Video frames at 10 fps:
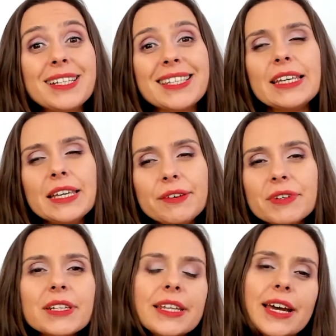even
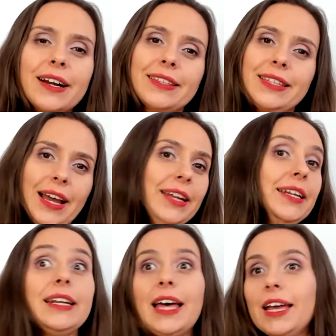they are tiny,
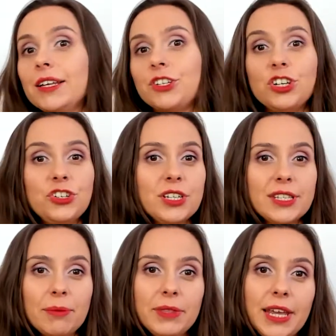like changing some
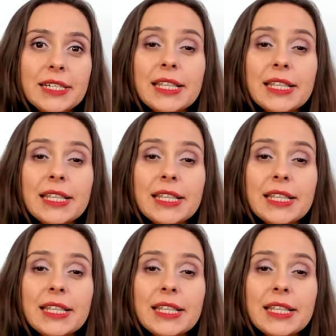text,